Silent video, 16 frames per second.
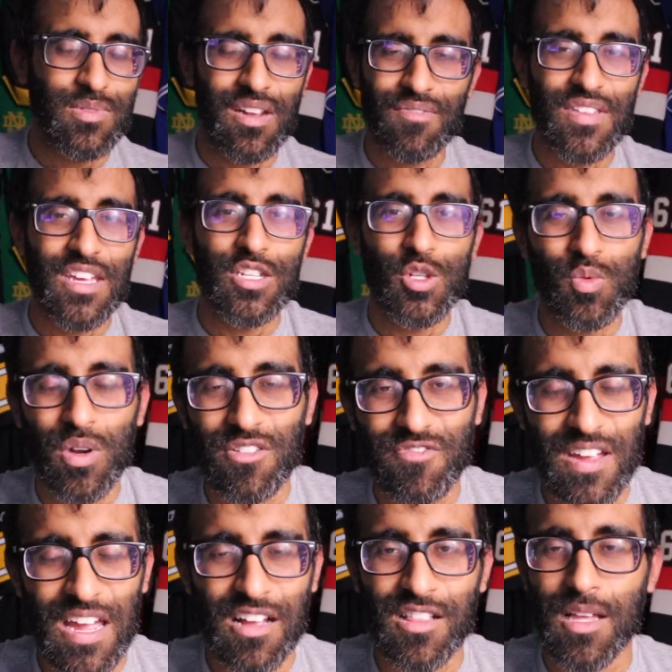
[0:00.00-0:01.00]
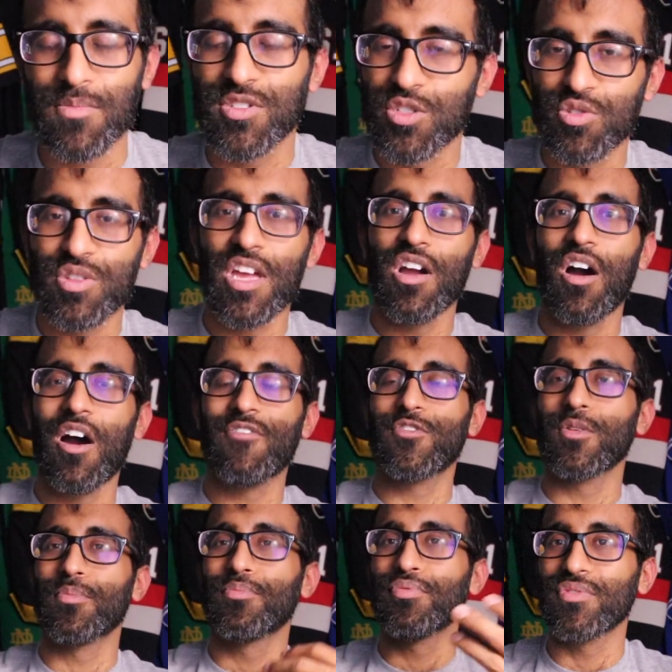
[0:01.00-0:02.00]
and if they do run fan clubs, do they
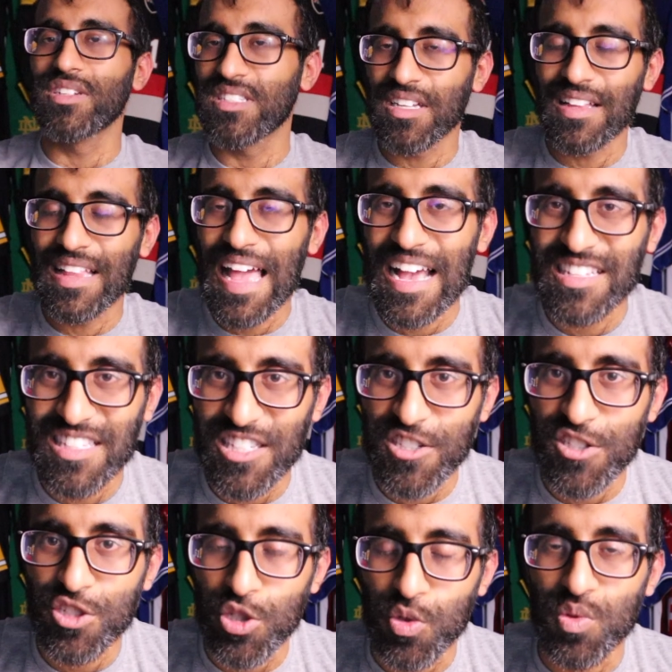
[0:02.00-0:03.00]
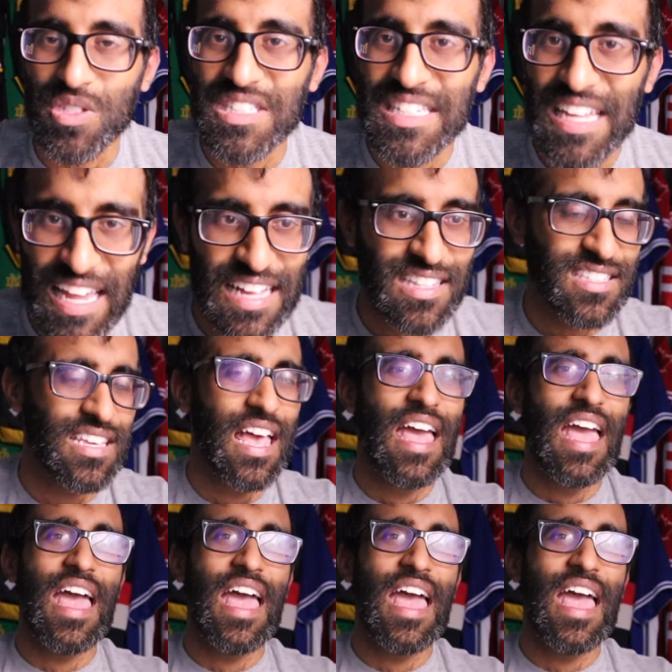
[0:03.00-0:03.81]
offer pre-sale access to tickets?